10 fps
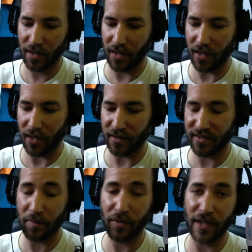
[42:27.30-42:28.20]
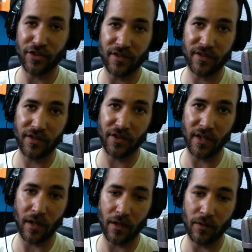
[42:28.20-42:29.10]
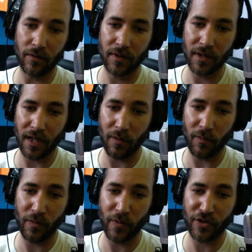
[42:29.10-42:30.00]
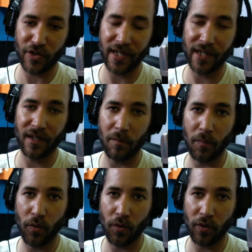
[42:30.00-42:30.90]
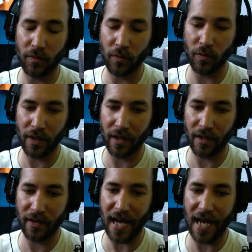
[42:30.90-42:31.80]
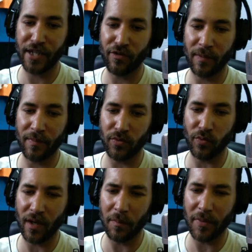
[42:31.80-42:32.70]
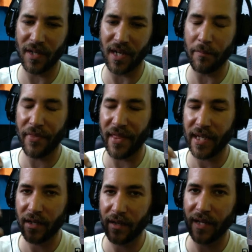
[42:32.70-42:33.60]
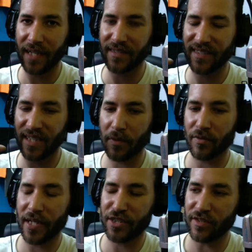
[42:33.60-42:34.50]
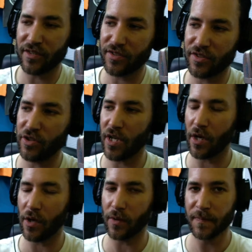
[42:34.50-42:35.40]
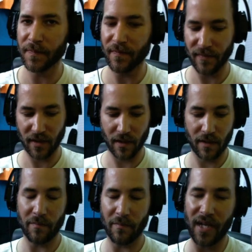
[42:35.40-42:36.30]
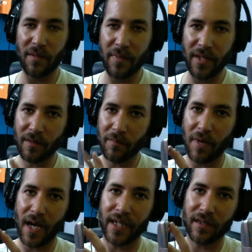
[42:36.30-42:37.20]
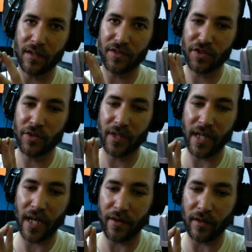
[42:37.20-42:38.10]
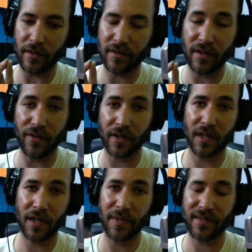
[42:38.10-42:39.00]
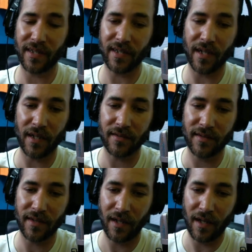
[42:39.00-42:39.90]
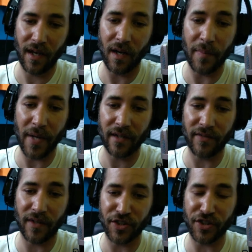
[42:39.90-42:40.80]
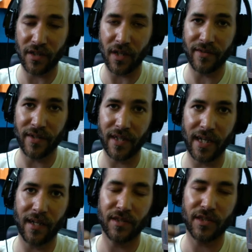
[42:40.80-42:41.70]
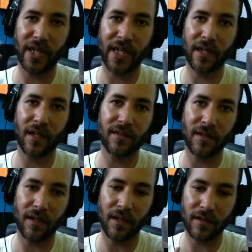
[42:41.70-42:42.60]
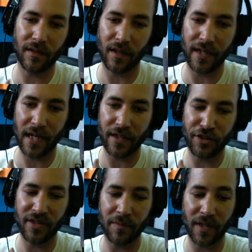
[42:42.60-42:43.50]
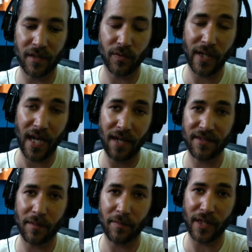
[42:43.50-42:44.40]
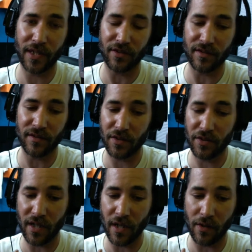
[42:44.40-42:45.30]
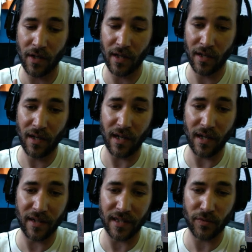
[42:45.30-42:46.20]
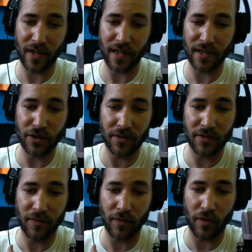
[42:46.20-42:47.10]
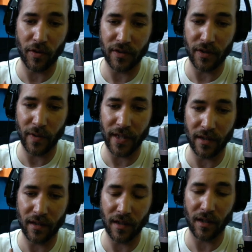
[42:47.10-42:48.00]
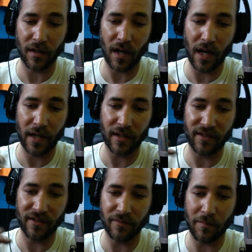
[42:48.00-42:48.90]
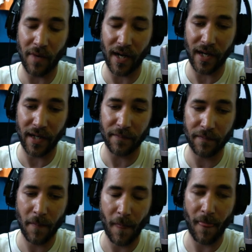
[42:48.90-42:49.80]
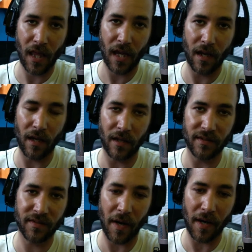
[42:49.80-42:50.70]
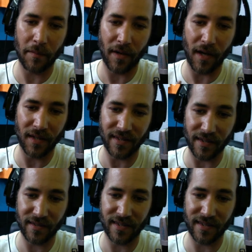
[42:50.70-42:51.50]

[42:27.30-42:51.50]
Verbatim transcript: uh, Separation Studio. Uh, we, we tried getting on board with AccuRip as well, but I'm thinking oh. that Separation Studio may be combining those two together. So they're going to be sending us a beta version of it and training us on on how to use it because we have Separation Studio, and that's what I use for doing a lot of my uh, spot process